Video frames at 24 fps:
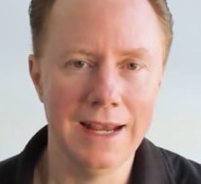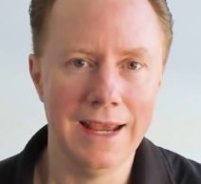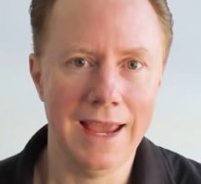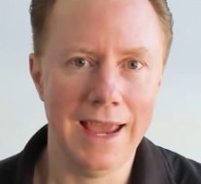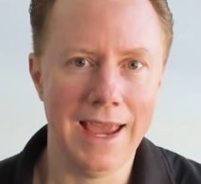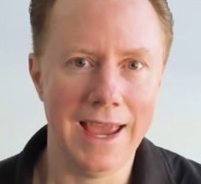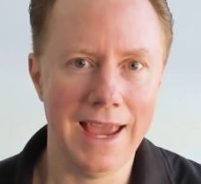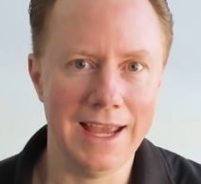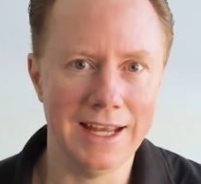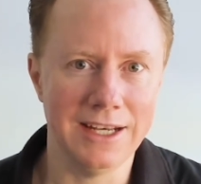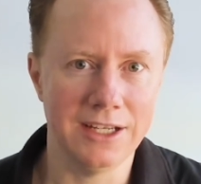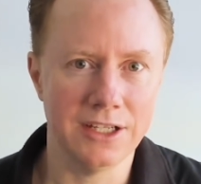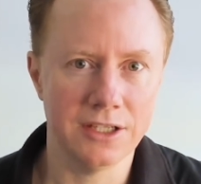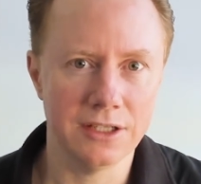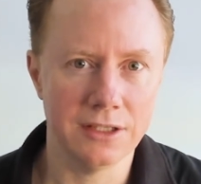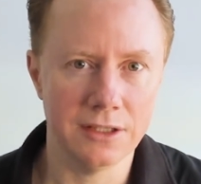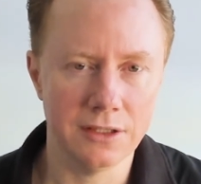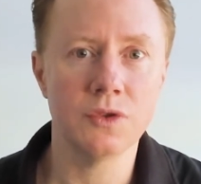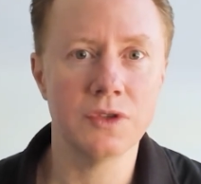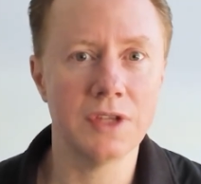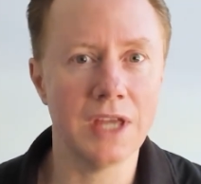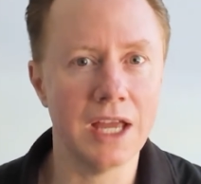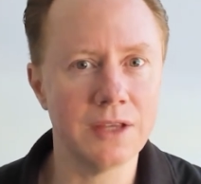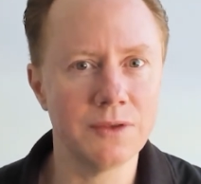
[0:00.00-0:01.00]
And
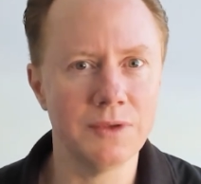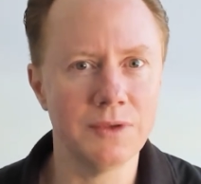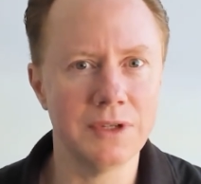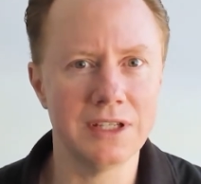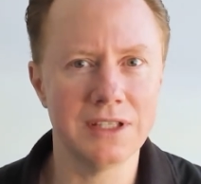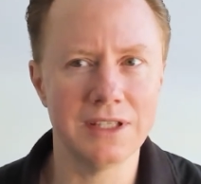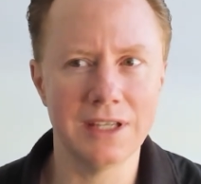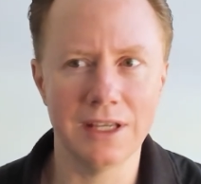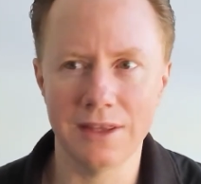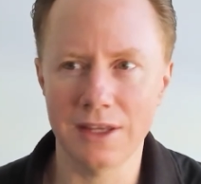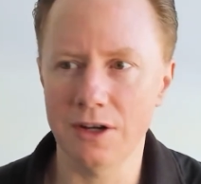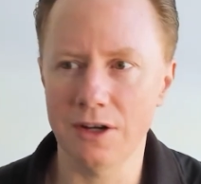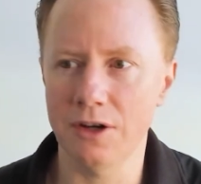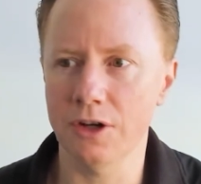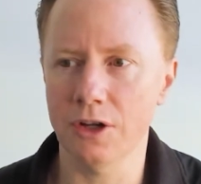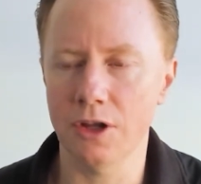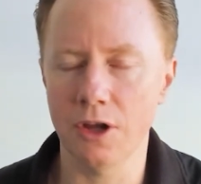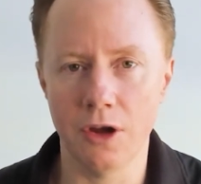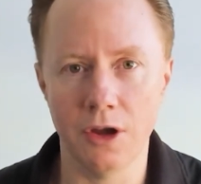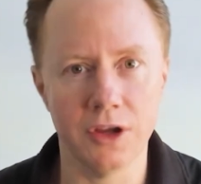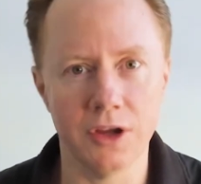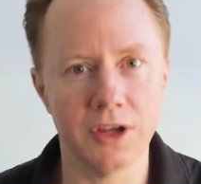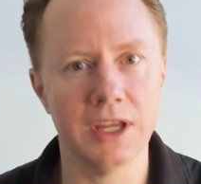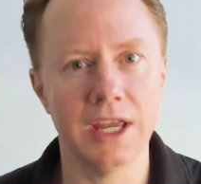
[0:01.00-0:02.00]
that's when you sit there and
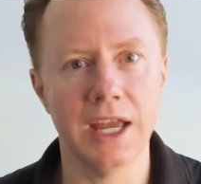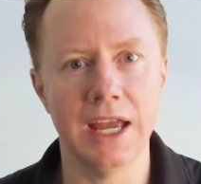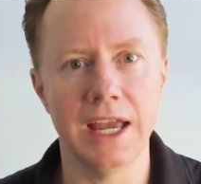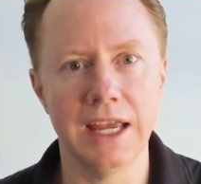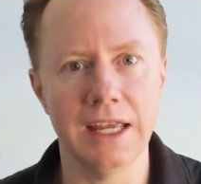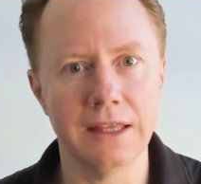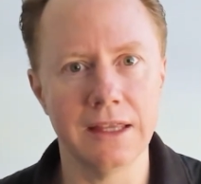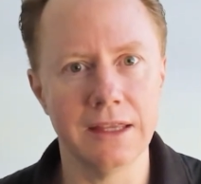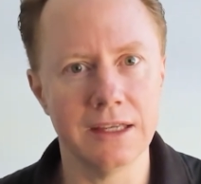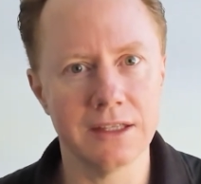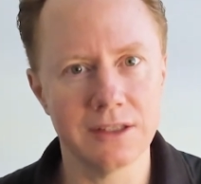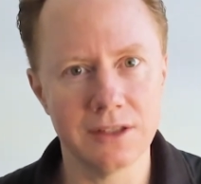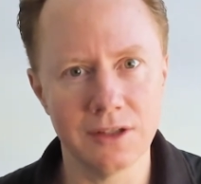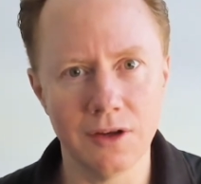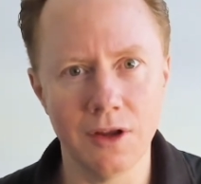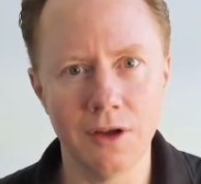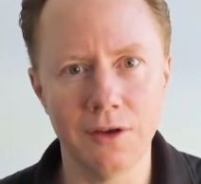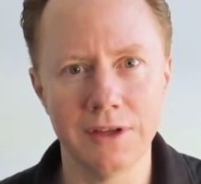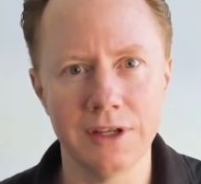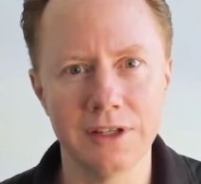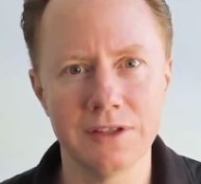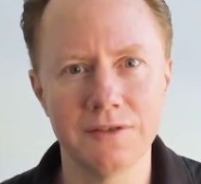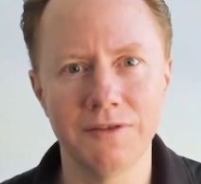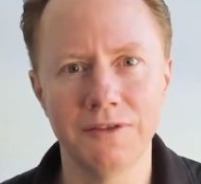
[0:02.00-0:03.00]
go, okay, there's
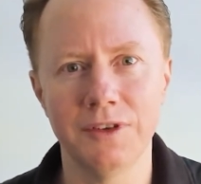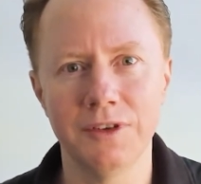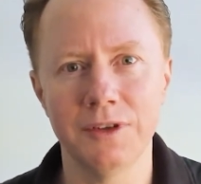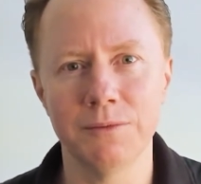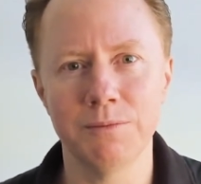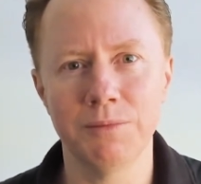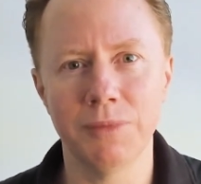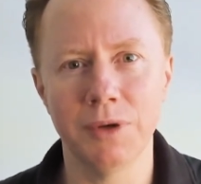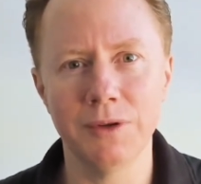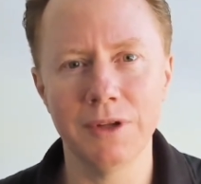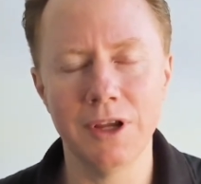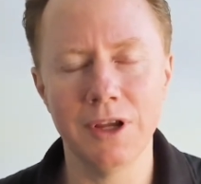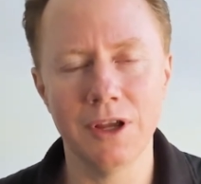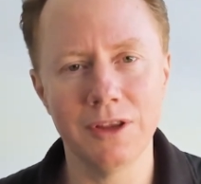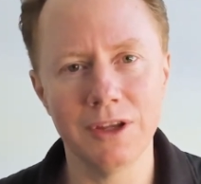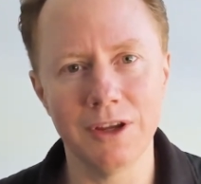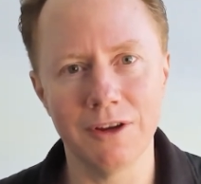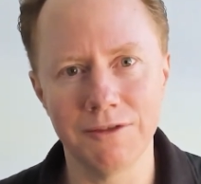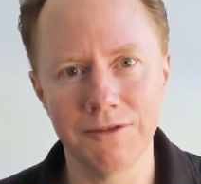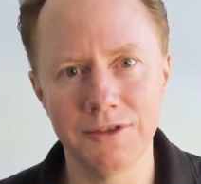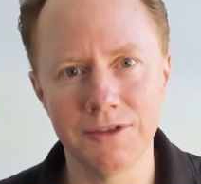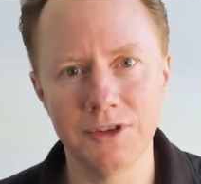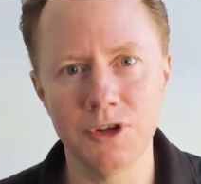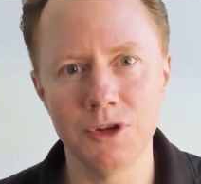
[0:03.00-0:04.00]
probably only a
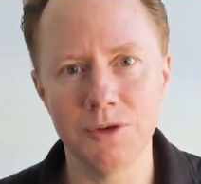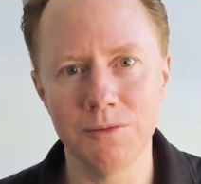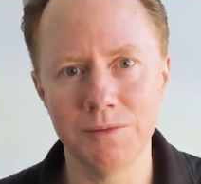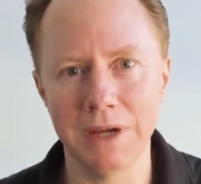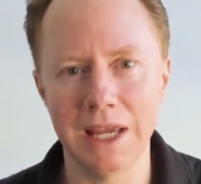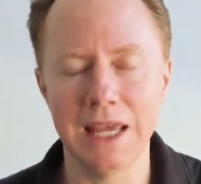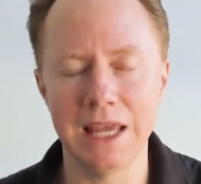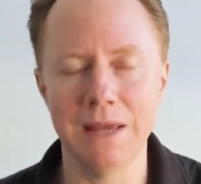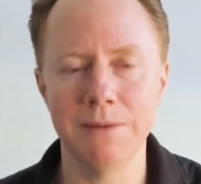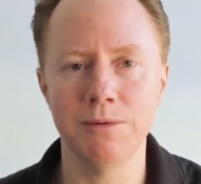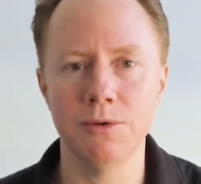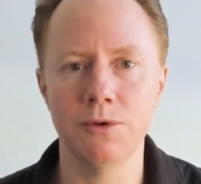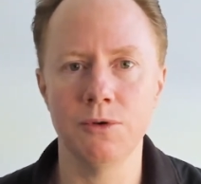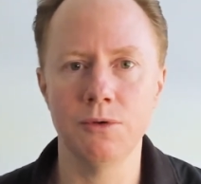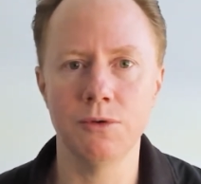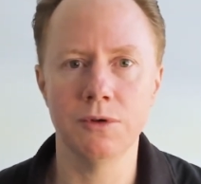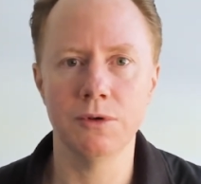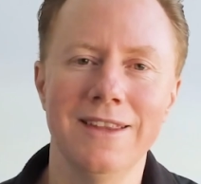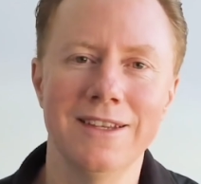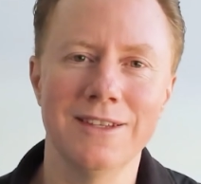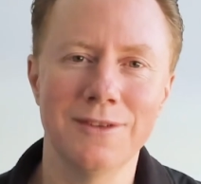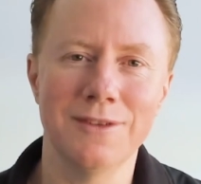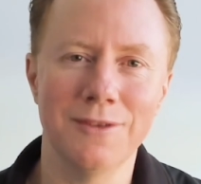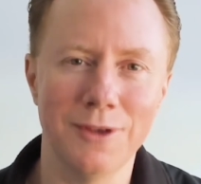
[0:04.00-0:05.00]
few people.
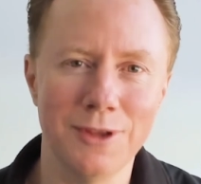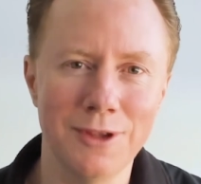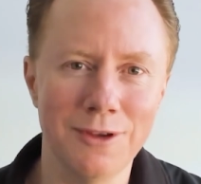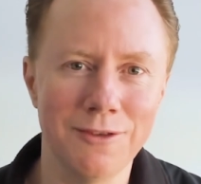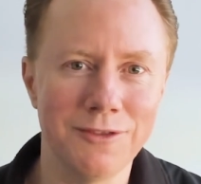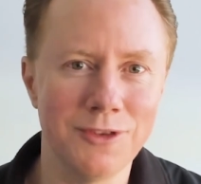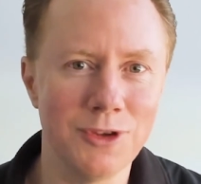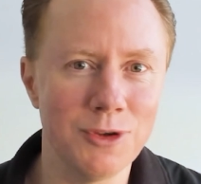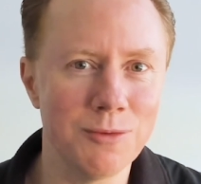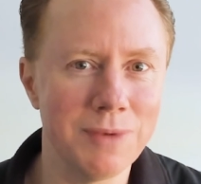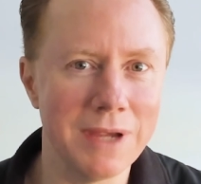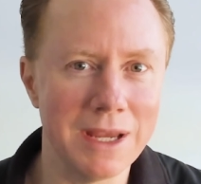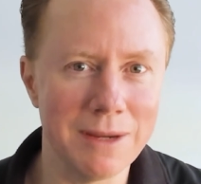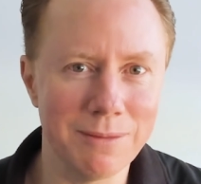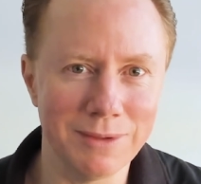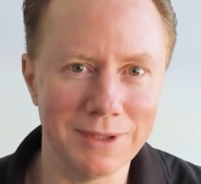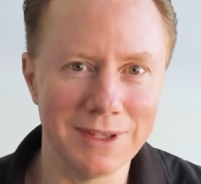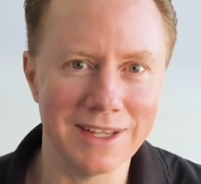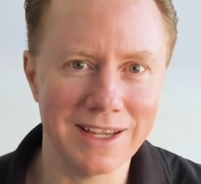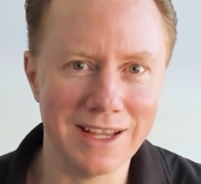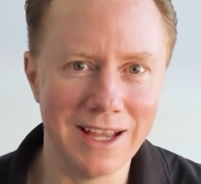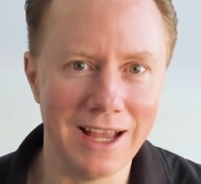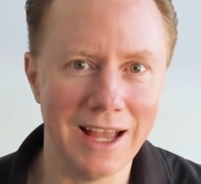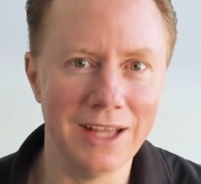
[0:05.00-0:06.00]
There's only a few people in
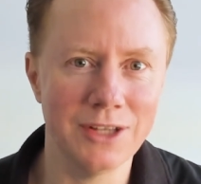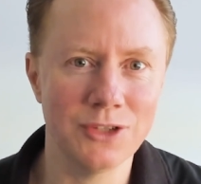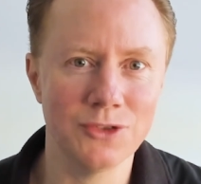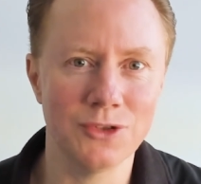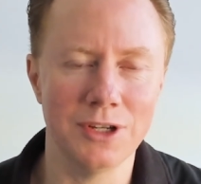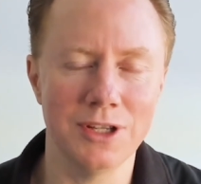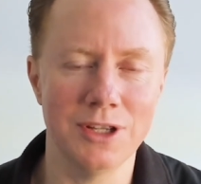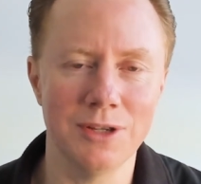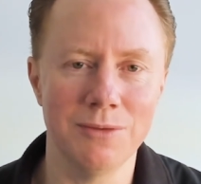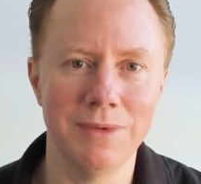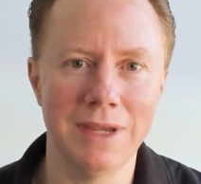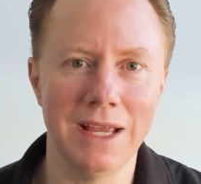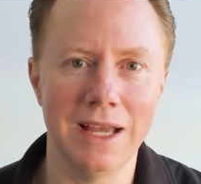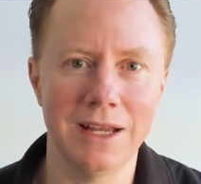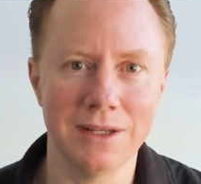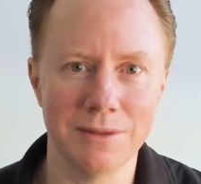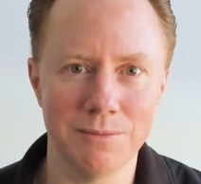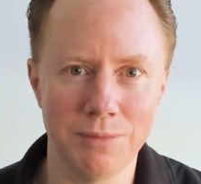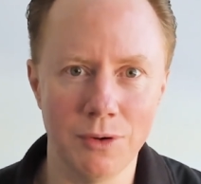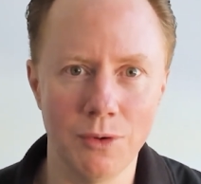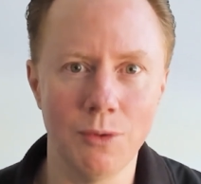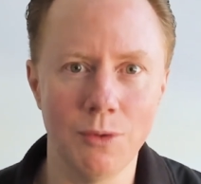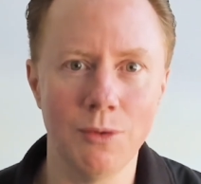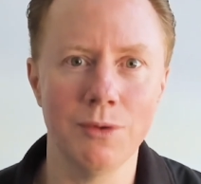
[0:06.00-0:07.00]
the country that'd be able to
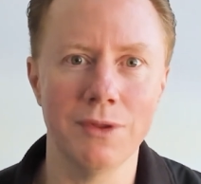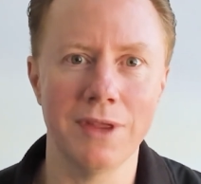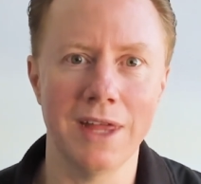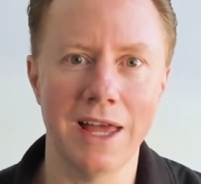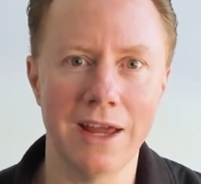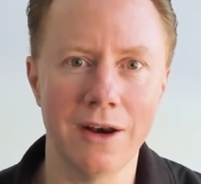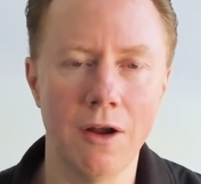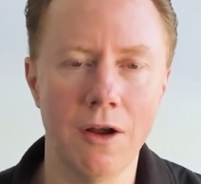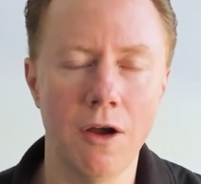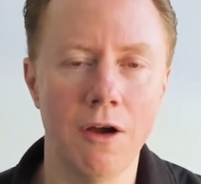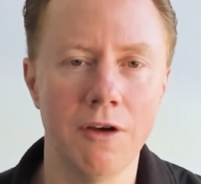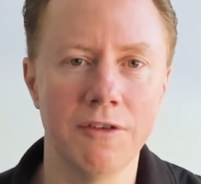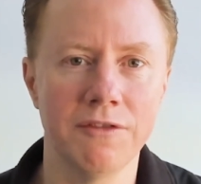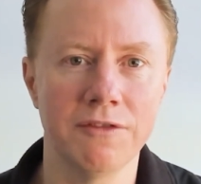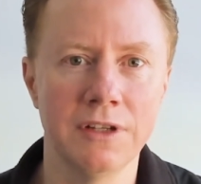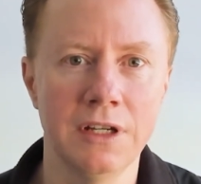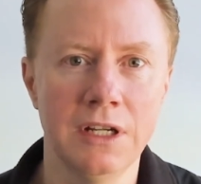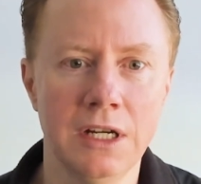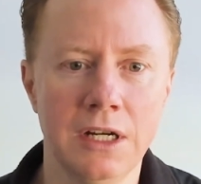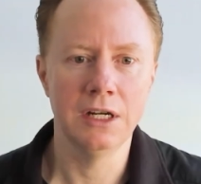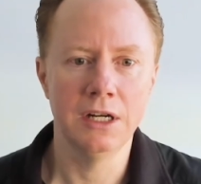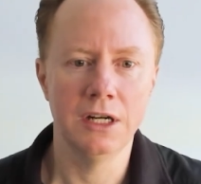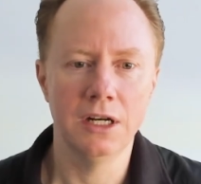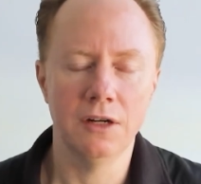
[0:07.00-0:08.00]
pull that off,
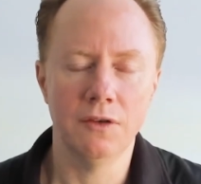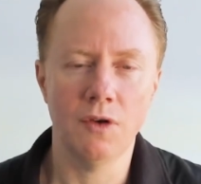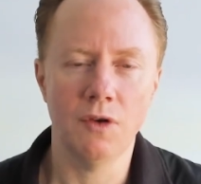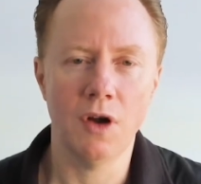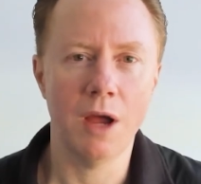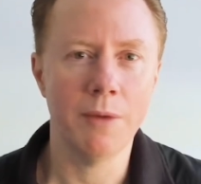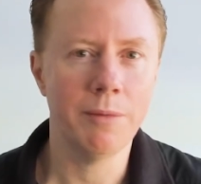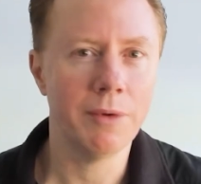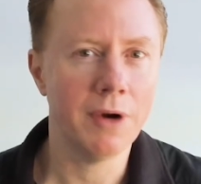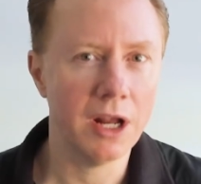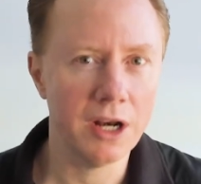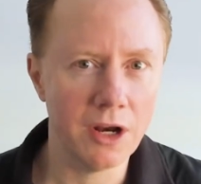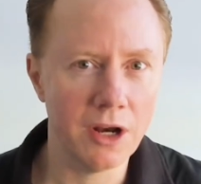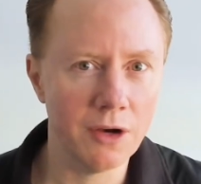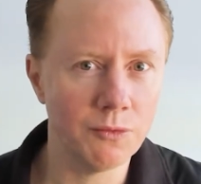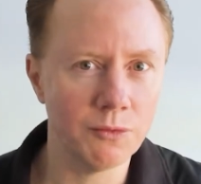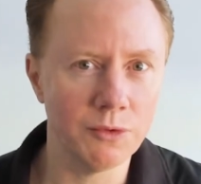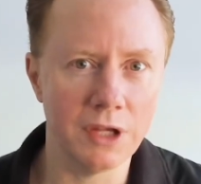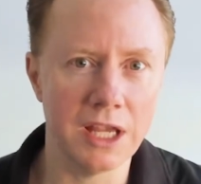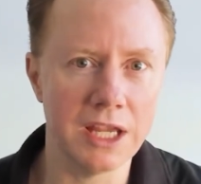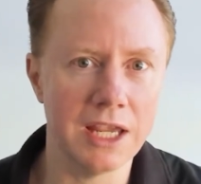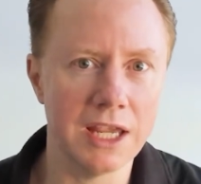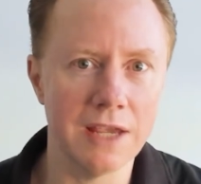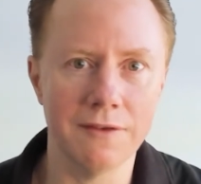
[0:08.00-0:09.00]
right? But I don't
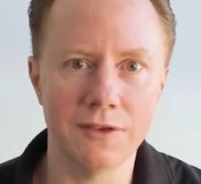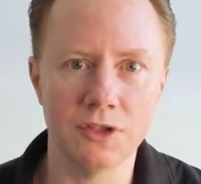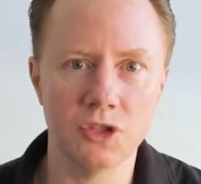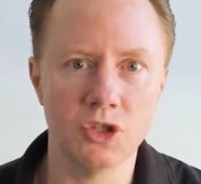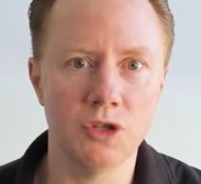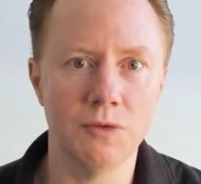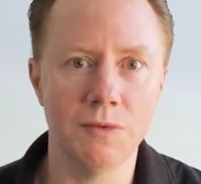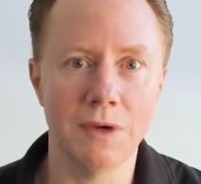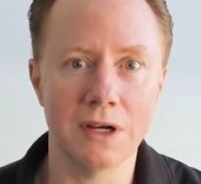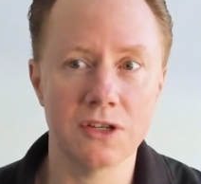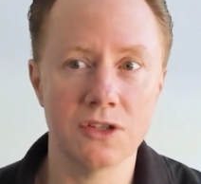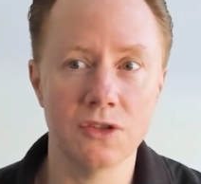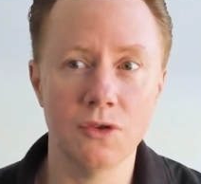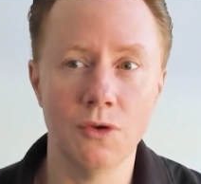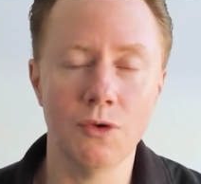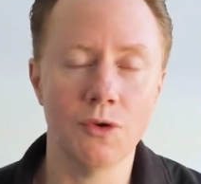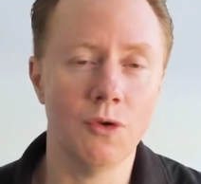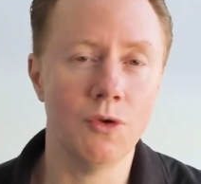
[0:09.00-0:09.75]
really give it too much thought.